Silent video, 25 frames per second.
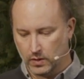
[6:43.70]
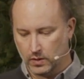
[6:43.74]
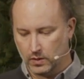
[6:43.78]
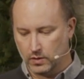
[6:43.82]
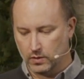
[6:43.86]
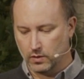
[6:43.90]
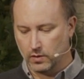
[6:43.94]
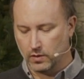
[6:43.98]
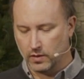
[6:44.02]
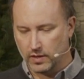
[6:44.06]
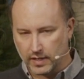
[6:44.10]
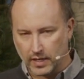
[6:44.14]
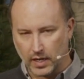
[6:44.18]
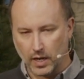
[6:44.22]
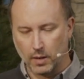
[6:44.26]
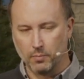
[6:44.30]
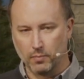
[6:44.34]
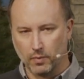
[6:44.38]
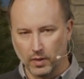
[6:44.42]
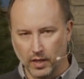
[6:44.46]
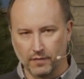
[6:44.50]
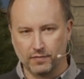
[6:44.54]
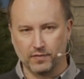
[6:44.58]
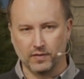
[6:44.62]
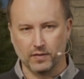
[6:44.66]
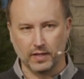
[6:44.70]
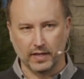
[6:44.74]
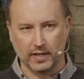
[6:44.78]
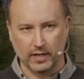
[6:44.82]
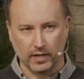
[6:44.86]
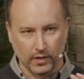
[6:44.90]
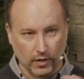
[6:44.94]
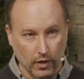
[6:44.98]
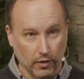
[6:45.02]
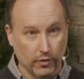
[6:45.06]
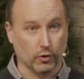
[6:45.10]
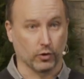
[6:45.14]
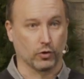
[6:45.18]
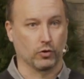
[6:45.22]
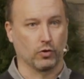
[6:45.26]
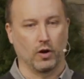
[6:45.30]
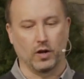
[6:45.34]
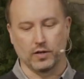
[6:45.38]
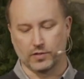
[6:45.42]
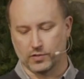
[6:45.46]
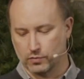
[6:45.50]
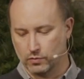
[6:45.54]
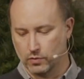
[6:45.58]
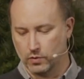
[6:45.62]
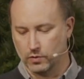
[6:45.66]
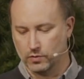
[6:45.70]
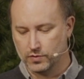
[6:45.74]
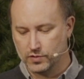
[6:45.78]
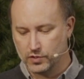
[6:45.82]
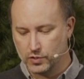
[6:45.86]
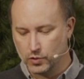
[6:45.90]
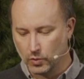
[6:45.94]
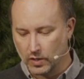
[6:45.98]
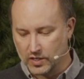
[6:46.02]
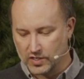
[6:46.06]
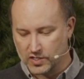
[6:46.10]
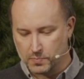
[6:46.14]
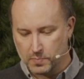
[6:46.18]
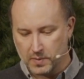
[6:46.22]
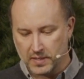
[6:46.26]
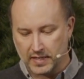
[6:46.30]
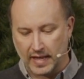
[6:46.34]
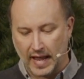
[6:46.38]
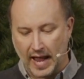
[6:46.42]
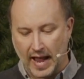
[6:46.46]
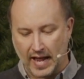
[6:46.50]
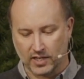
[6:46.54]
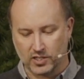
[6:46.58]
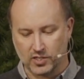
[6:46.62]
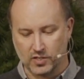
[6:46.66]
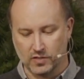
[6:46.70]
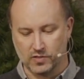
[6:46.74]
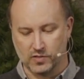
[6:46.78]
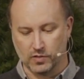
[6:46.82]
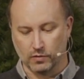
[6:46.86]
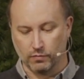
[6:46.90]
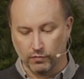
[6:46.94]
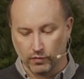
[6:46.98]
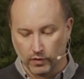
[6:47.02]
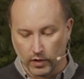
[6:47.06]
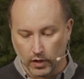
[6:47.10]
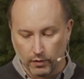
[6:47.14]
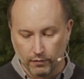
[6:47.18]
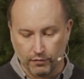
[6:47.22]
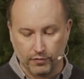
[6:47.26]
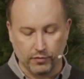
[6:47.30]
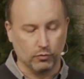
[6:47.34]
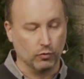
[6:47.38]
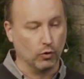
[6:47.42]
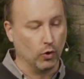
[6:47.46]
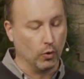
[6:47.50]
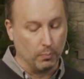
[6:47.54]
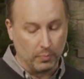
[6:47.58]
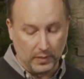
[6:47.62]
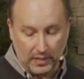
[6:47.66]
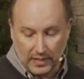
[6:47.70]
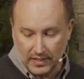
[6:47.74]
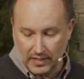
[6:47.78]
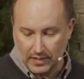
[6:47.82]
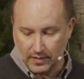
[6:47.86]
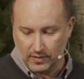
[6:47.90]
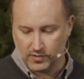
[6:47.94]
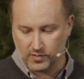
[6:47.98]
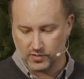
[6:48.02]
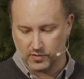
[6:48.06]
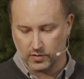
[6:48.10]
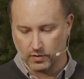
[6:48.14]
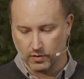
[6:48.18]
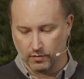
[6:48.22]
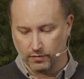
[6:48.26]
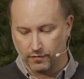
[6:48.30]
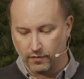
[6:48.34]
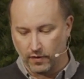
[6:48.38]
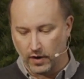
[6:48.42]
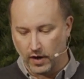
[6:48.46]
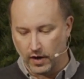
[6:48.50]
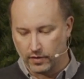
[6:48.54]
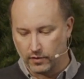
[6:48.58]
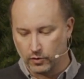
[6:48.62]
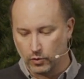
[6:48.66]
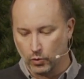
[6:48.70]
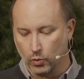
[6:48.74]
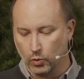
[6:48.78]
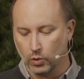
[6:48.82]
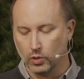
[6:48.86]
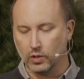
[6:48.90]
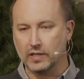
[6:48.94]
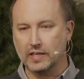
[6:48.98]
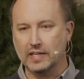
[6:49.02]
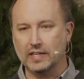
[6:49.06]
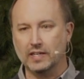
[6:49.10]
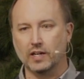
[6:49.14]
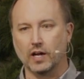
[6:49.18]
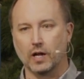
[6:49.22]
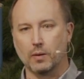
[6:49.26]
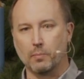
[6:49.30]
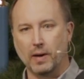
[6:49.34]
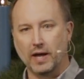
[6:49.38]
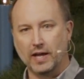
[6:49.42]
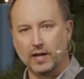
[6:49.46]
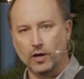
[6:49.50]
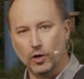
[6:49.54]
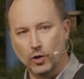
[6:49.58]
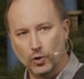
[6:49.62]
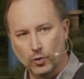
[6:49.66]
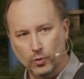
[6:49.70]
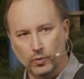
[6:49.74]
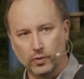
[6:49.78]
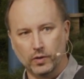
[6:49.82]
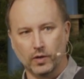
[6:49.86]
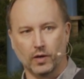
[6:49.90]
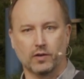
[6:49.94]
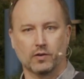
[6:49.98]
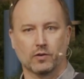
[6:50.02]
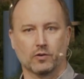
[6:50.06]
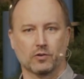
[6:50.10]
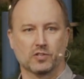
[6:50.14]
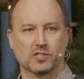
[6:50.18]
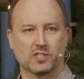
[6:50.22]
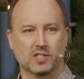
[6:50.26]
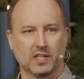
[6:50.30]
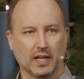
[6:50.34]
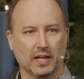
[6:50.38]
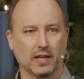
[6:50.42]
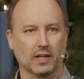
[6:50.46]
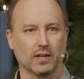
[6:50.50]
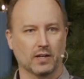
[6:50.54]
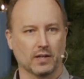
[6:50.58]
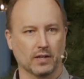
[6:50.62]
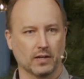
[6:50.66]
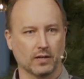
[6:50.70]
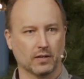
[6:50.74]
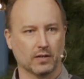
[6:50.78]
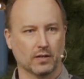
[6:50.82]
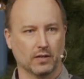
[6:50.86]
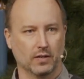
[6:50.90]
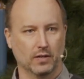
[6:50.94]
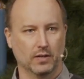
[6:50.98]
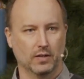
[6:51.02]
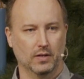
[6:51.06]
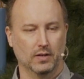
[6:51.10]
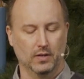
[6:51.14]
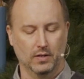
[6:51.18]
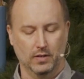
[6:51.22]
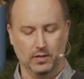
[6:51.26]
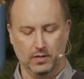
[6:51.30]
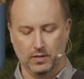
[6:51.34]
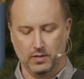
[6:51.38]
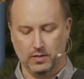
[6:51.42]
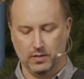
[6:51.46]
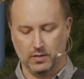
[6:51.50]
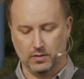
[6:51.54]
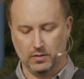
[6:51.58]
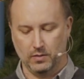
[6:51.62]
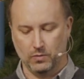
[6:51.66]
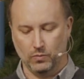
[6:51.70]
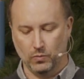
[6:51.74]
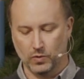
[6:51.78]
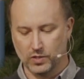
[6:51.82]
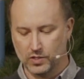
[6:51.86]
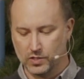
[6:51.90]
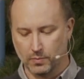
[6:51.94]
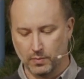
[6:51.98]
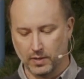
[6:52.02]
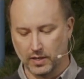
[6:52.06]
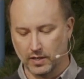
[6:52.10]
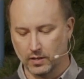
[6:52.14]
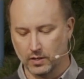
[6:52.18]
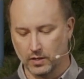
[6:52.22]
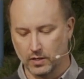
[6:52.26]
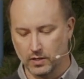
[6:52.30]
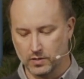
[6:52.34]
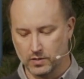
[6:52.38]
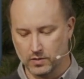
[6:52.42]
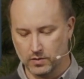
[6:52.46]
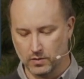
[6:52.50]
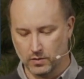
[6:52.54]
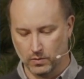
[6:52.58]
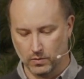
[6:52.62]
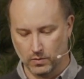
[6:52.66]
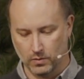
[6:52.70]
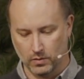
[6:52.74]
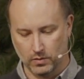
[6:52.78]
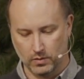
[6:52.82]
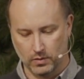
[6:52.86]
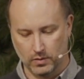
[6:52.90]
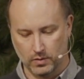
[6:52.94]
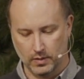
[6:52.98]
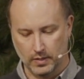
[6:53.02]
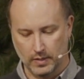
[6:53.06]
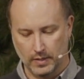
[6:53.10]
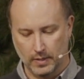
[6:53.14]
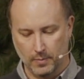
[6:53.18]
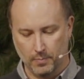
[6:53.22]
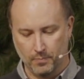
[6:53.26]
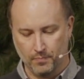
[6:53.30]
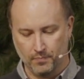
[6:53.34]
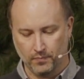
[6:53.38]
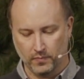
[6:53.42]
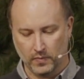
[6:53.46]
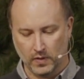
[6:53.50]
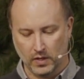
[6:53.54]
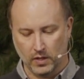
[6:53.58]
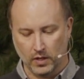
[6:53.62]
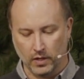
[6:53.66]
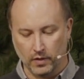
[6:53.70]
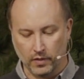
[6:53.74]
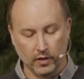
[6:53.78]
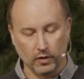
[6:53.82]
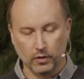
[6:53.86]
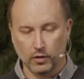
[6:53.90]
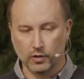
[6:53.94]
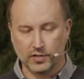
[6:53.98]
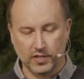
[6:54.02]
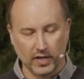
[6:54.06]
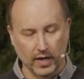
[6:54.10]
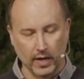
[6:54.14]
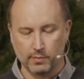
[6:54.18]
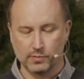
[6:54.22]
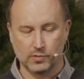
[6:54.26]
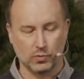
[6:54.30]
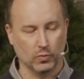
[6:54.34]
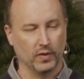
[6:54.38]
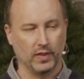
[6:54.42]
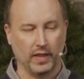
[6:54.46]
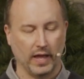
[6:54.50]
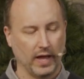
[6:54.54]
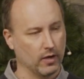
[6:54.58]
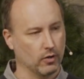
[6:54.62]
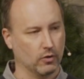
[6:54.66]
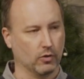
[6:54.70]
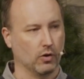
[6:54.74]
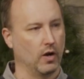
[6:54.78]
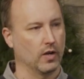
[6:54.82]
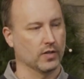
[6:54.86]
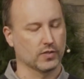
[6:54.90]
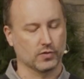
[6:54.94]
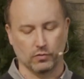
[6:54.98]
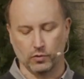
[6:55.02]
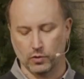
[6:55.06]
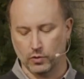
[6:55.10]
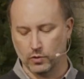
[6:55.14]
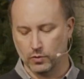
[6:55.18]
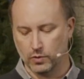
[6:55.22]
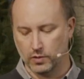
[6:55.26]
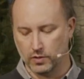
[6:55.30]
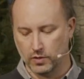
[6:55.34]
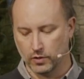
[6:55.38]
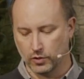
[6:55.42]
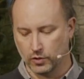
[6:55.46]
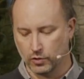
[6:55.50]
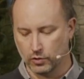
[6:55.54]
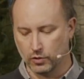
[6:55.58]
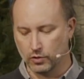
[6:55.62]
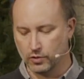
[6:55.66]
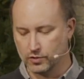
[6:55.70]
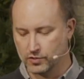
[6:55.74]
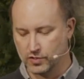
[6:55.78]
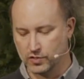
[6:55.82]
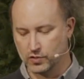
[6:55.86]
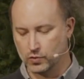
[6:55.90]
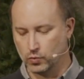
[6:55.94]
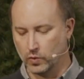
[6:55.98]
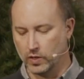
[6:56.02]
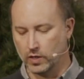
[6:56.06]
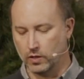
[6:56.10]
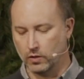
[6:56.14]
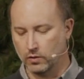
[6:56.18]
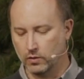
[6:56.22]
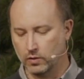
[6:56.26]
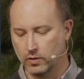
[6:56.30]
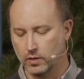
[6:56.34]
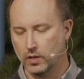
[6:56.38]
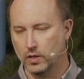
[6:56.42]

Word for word: Then I'm left at another crossroads. Do I speak actions of love through obedience to the Father or lean on my own understanding? which am I going to do? And there are times when that crossroad occurs as well.